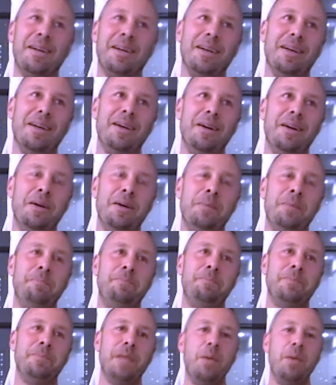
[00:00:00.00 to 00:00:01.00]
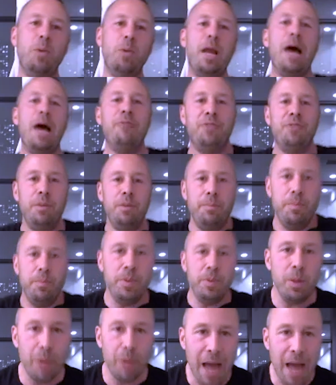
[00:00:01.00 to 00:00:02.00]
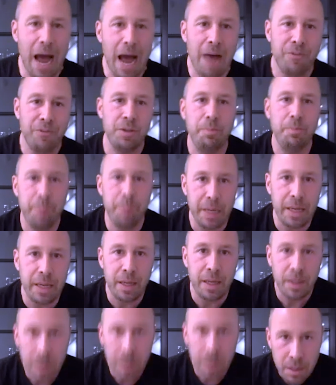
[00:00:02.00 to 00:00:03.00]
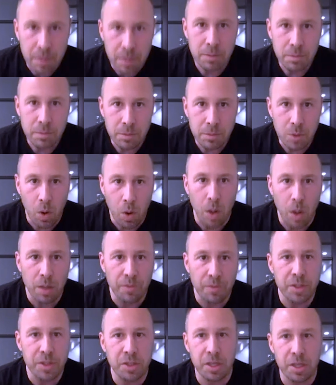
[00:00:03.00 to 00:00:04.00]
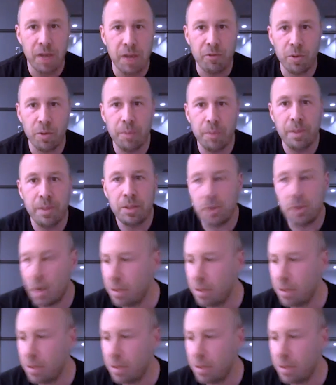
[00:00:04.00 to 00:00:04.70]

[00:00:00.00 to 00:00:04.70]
Um, it would have to, there would have to be all of the stuff we've been taught.